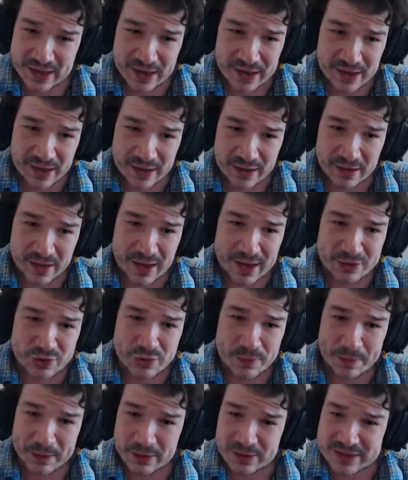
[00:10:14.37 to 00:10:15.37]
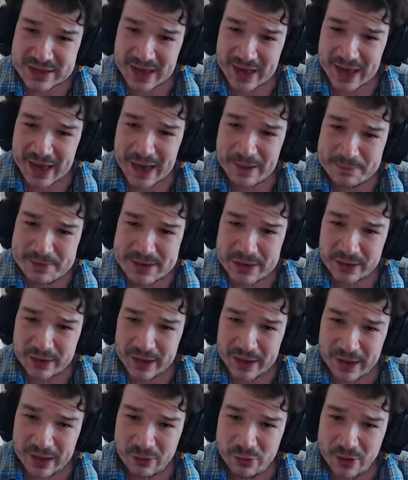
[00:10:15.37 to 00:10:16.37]
attributes here,
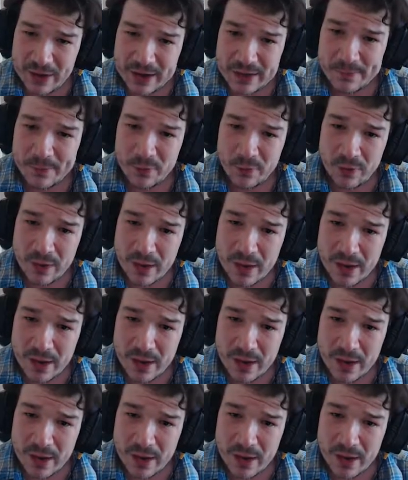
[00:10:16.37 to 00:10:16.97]
absolutely incredible,